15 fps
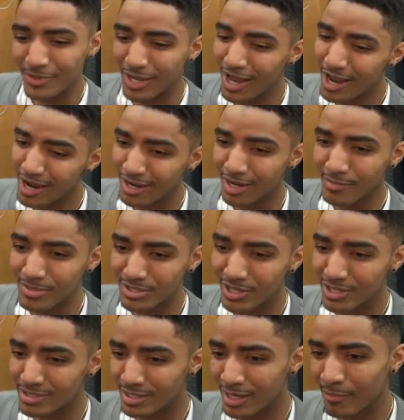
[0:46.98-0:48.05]
All right, I'm going to
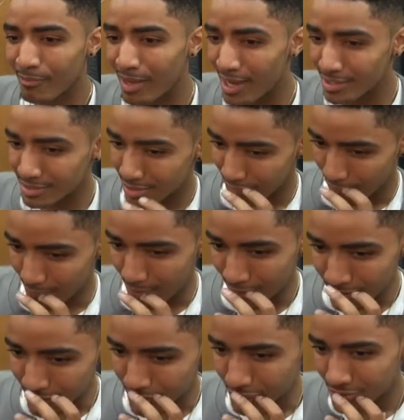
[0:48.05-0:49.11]
start saying bad stuff
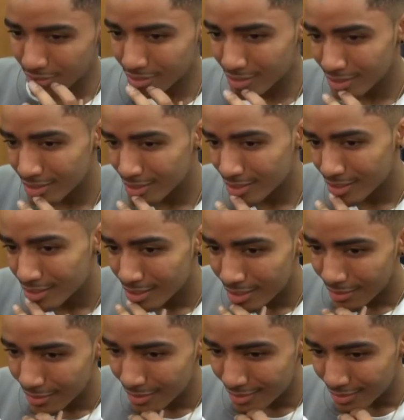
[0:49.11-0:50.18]
about you.
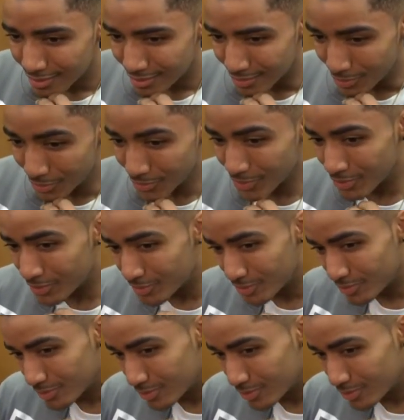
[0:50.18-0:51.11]
Ooh.